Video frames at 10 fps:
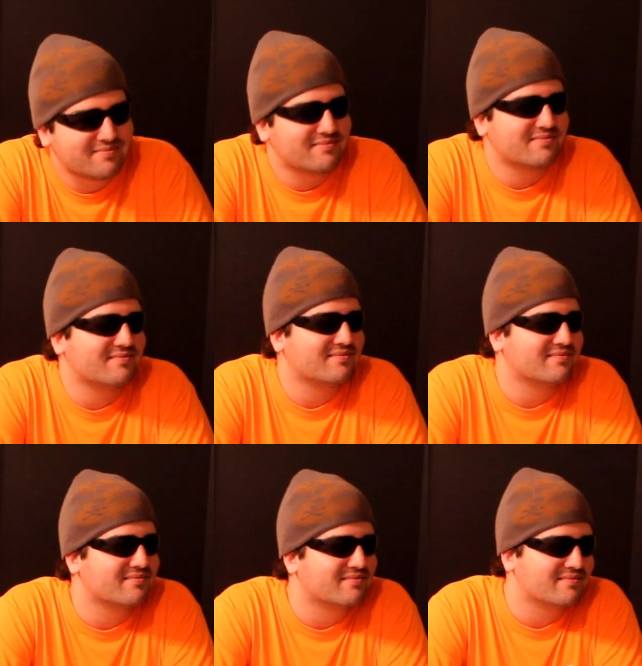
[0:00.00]

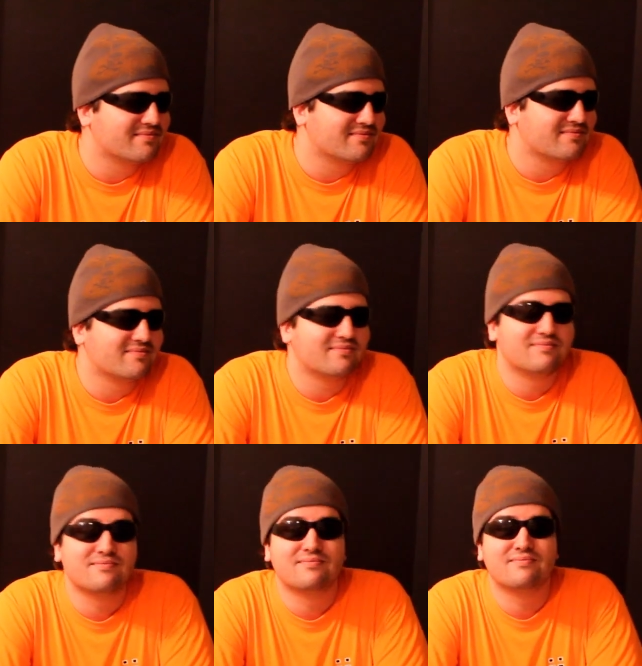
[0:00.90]

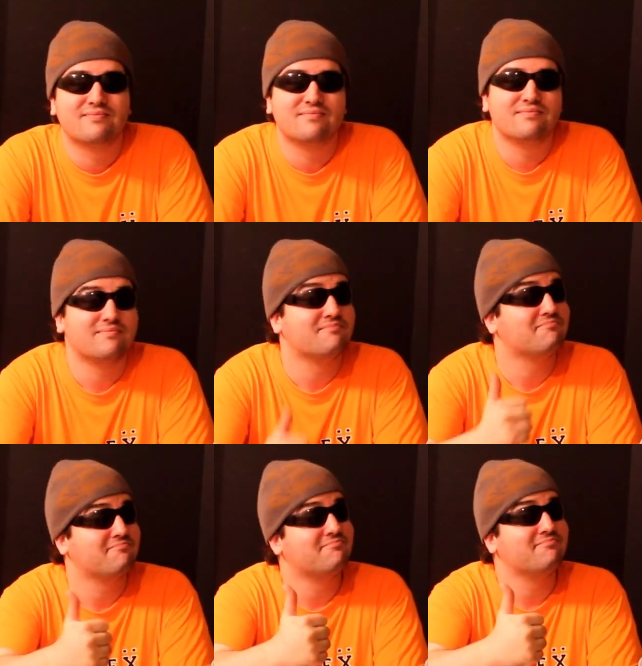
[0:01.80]

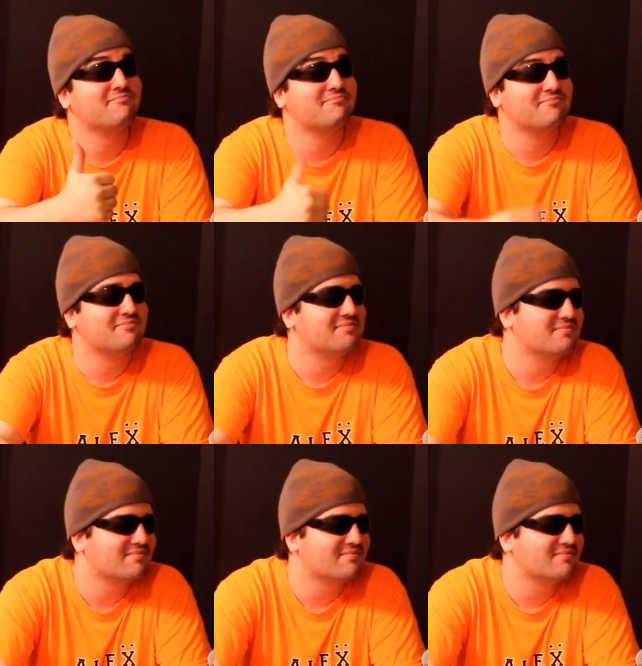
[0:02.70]
No one is speaking in this clip.